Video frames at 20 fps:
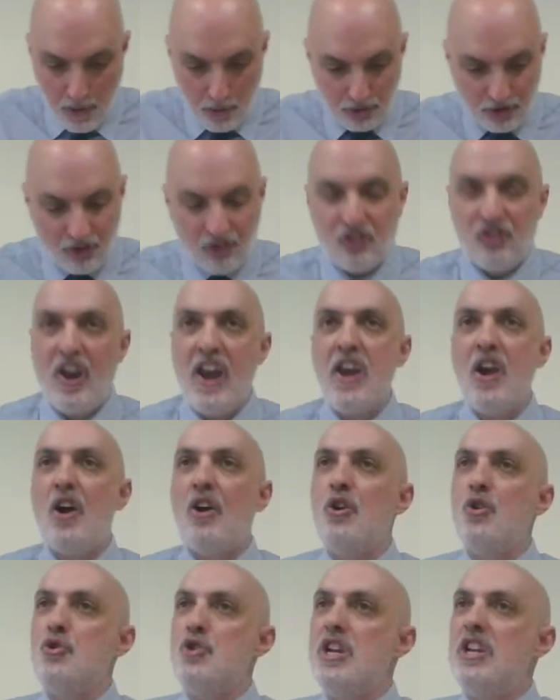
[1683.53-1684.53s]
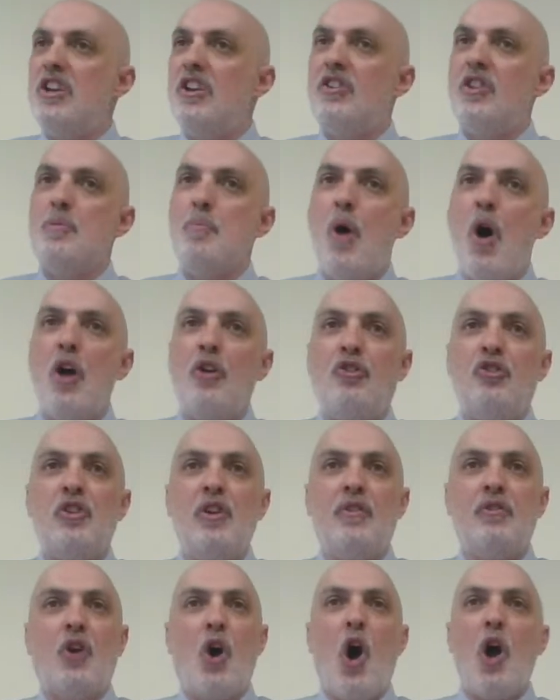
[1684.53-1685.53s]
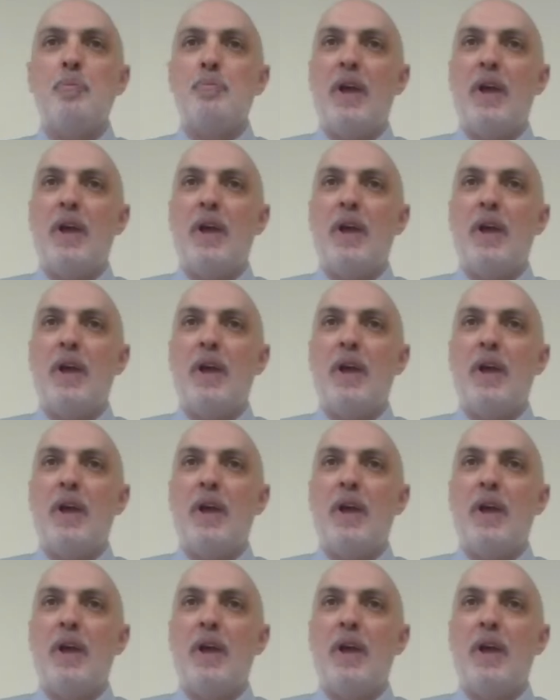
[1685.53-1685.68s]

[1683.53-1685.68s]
was a sinner who needed the mercy of God,